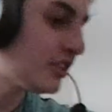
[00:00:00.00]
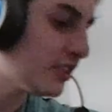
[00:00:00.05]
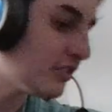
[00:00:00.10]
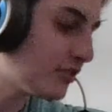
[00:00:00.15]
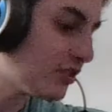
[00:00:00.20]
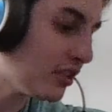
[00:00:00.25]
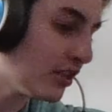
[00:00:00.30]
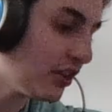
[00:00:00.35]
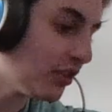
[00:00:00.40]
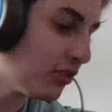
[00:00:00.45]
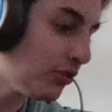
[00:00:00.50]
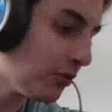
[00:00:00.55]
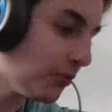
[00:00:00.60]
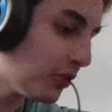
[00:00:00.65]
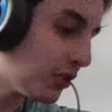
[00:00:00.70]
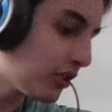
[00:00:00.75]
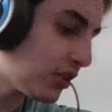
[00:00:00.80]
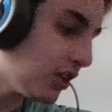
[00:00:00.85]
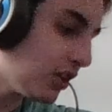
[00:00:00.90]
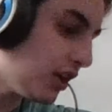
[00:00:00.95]
to their normal
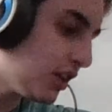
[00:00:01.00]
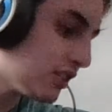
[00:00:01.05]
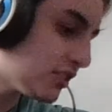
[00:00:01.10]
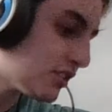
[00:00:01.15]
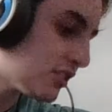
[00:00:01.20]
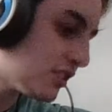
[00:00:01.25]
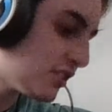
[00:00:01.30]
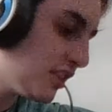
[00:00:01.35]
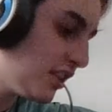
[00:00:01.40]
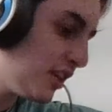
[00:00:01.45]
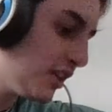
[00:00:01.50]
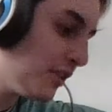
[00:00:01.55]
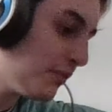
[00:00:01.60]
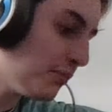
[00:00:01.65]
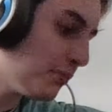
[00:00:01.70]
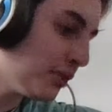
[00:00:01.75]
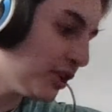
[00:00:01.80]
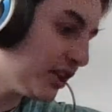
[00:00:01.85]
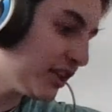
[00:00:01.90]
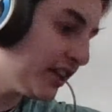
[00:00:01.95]
costs.
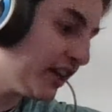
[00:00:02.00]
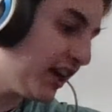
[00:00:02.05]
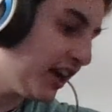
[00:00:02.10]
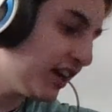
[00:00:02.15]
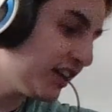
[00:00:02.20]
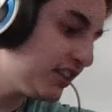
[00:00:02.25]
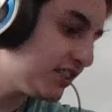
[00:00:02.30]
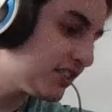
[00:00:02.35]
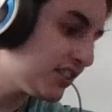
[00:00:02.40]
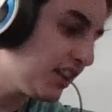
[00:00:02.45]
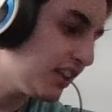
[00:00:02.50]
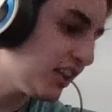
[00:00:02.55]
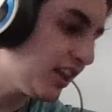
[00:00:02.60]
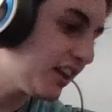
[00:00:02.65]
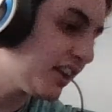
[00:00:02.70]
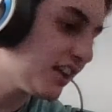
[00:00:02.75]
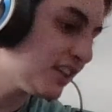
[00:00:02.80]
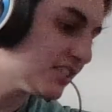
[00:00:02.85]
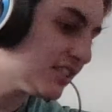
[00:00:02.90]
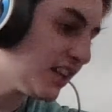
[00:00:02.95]
But yeah, like I
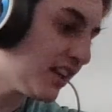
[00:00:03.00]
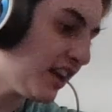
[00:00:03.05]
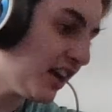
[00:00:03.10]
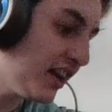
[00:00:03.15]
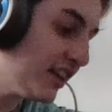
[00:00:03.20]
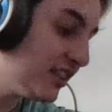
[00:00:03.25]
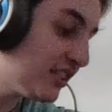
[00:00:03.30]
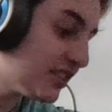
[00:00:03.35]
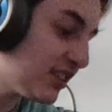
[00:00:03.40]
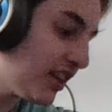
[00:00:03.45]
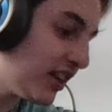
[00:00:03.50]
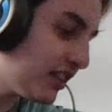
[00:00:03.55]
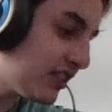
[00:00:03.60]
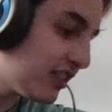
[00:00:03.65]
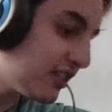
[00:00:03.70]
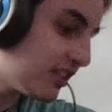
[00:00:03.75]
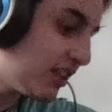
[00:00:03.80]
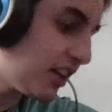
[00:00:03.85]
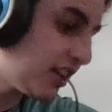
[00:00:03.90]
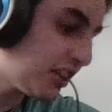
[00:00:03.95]
said, I decided to
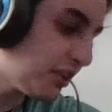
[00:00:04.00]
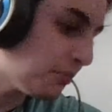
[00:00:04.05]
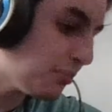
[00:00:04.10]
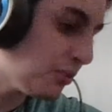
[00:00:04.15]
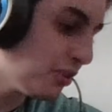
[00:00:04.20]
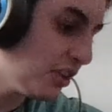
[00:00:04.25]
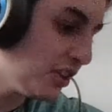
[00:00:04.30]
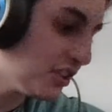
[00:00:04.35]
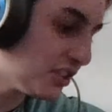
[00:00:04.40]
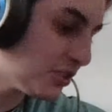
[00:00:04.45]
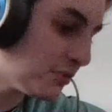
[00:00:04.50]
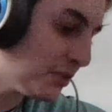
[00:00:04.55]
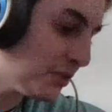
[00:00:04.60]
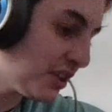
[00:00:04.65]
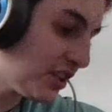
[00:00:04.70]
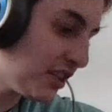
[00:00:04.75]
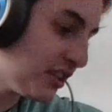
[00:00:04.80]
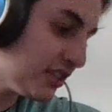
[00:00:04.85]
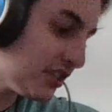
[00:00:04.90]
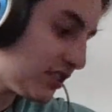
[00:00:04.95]
take the plunge
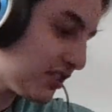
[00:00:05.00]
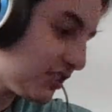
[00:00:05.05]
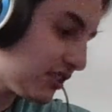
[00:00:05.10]
because